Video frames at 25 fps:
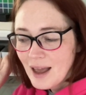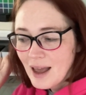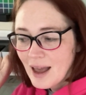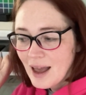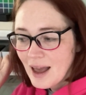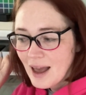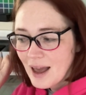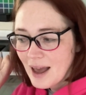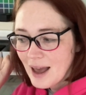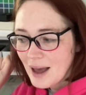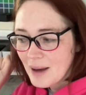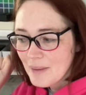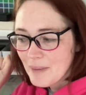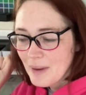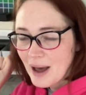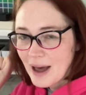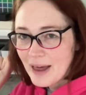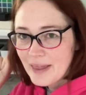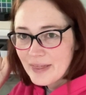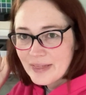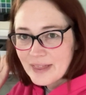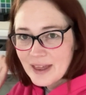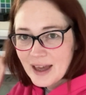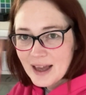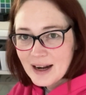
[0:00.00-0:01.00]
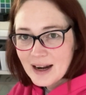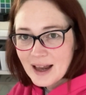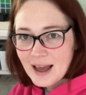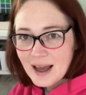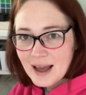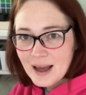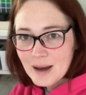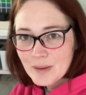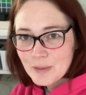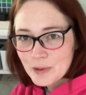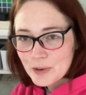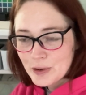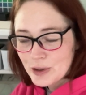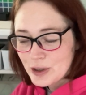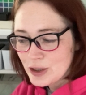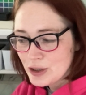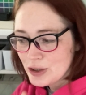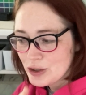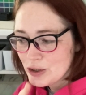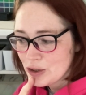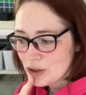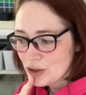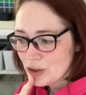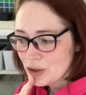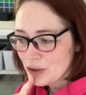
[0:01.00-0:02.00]
And then I am going
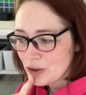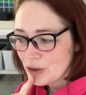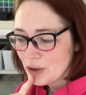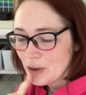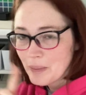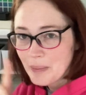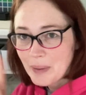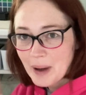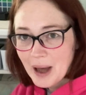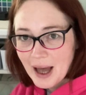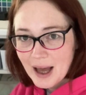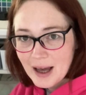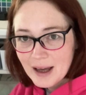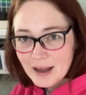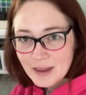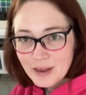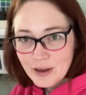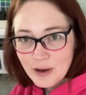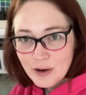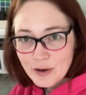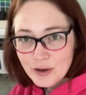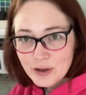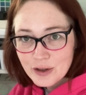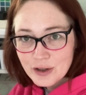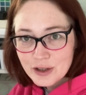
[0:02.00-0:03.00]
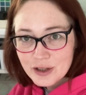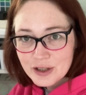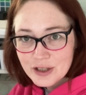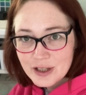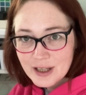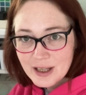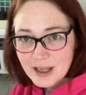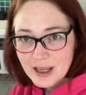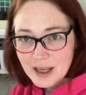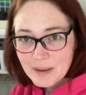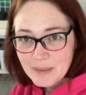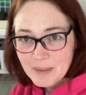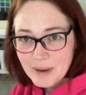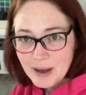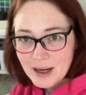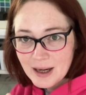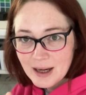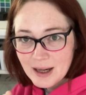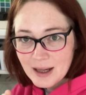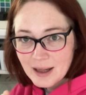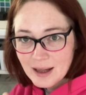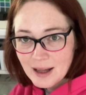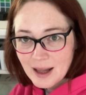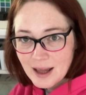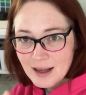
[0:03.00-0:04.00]
to pack the orders that came in
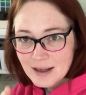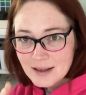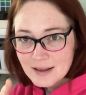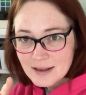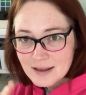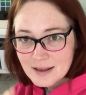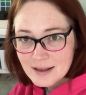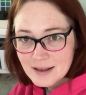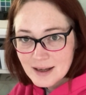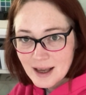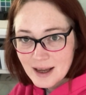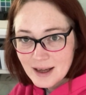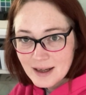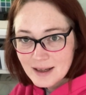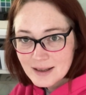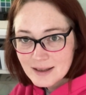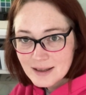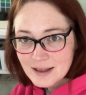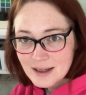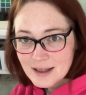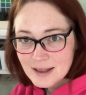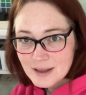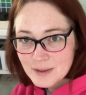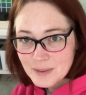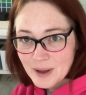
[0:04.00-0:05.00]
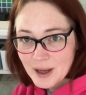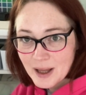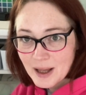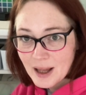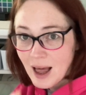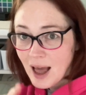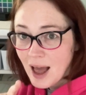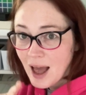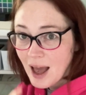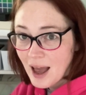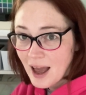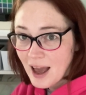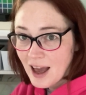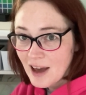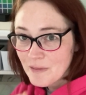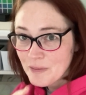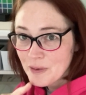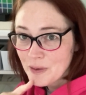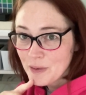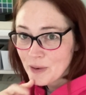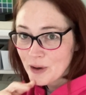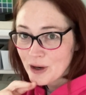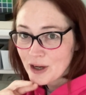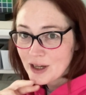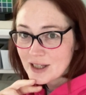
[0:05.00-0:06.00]
last night as well. I have been
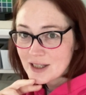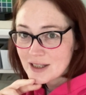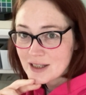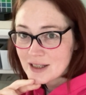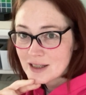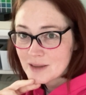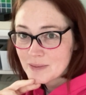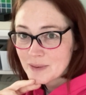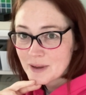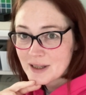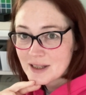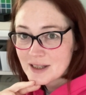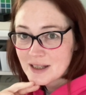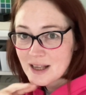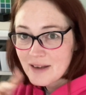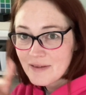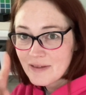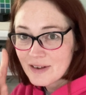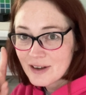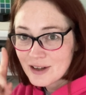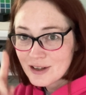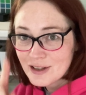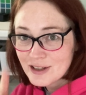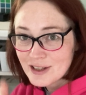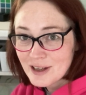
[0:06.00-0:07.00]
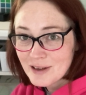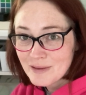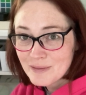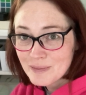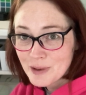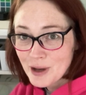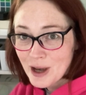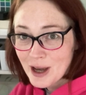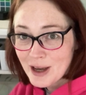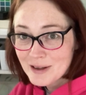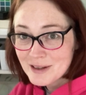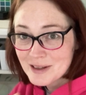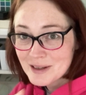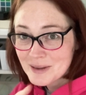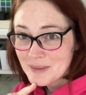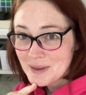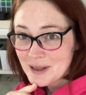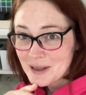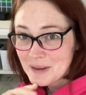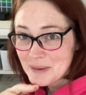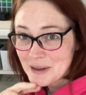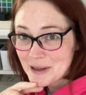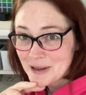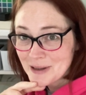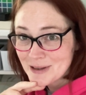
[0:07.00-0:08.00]
working since about 7 because I put out some
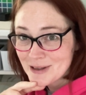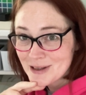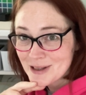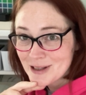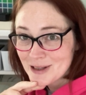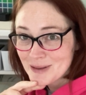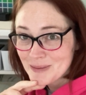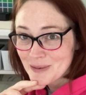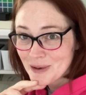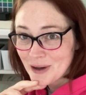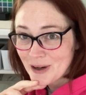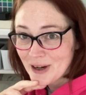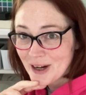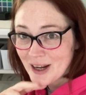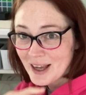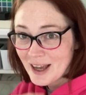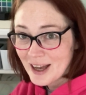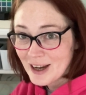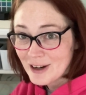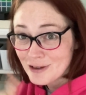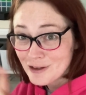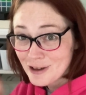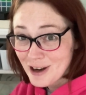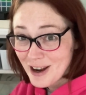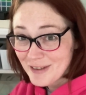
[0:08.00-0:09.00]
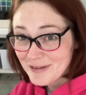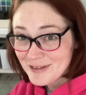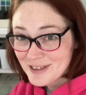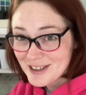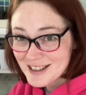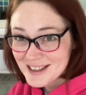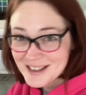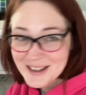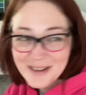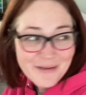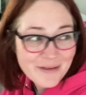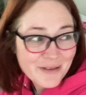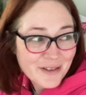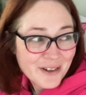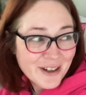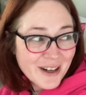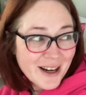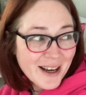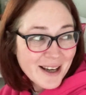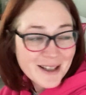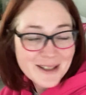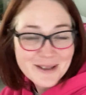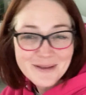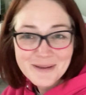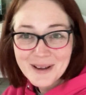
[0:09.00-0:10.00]
emails this morning and drafted some for
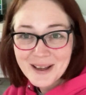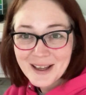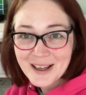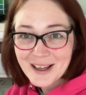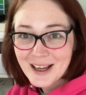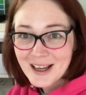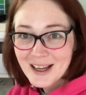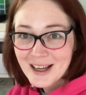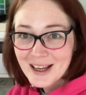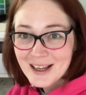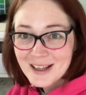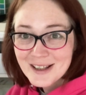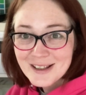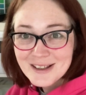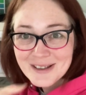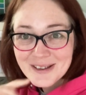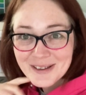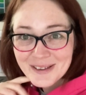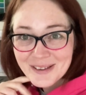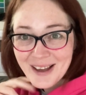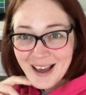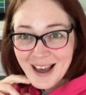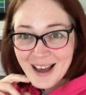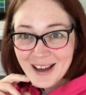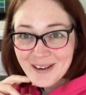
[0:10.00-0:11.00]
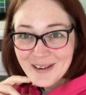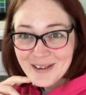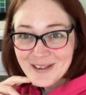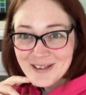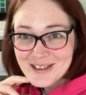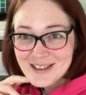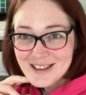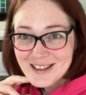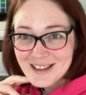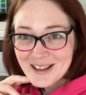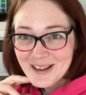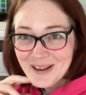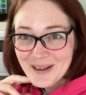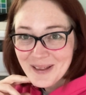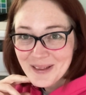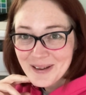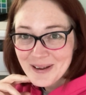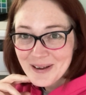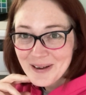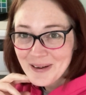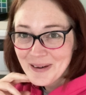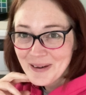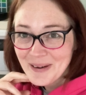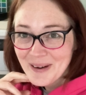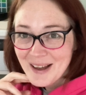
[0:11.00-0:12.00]
next week. So yeah, constantly on the
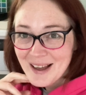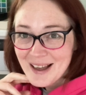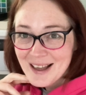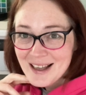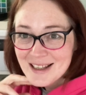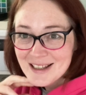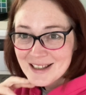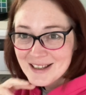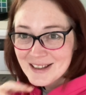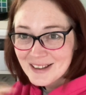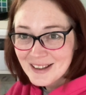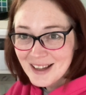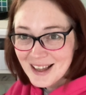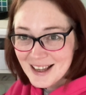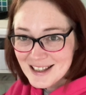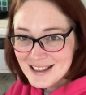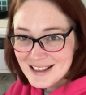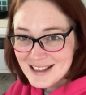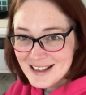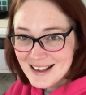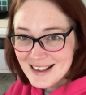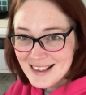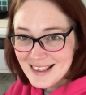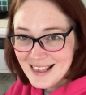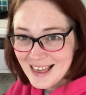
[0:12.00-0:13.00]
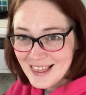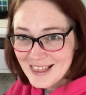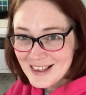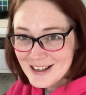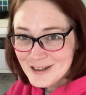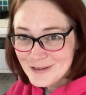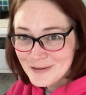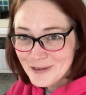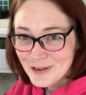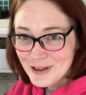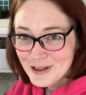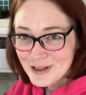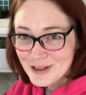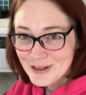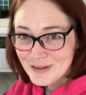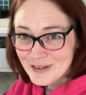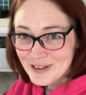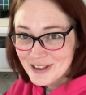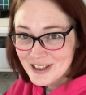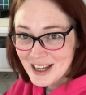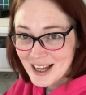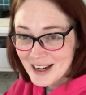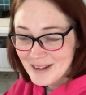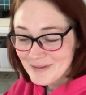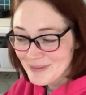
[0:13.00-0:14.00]
go. So let's get this voiceover
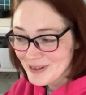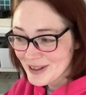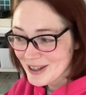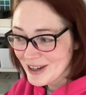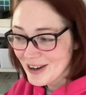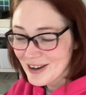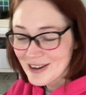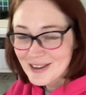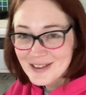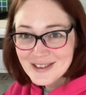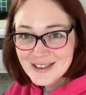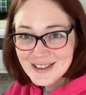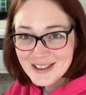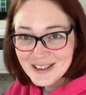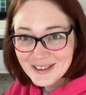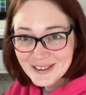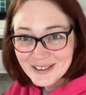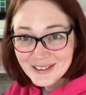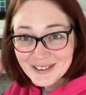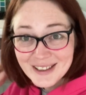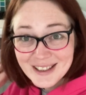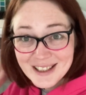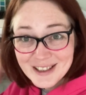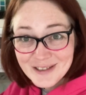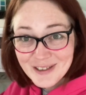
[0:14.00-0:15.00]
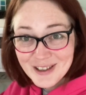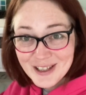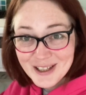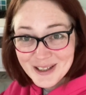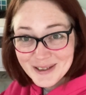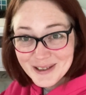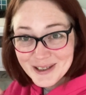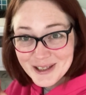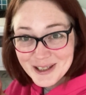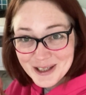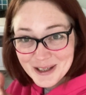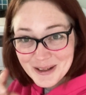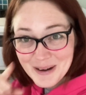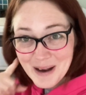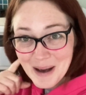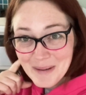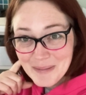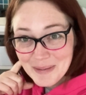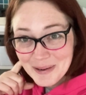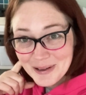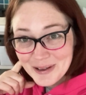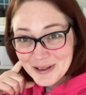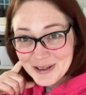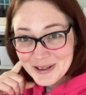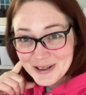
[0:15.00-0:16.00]
done because, you know, this video is due up
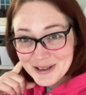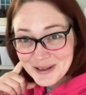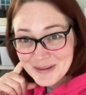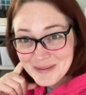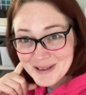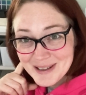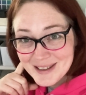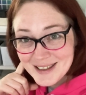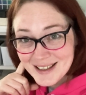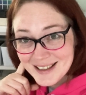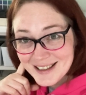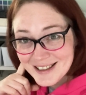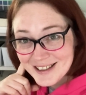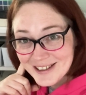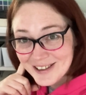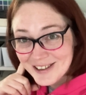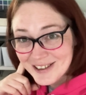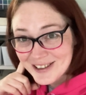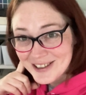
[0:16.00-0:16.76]
on YouTube at 6 o'clock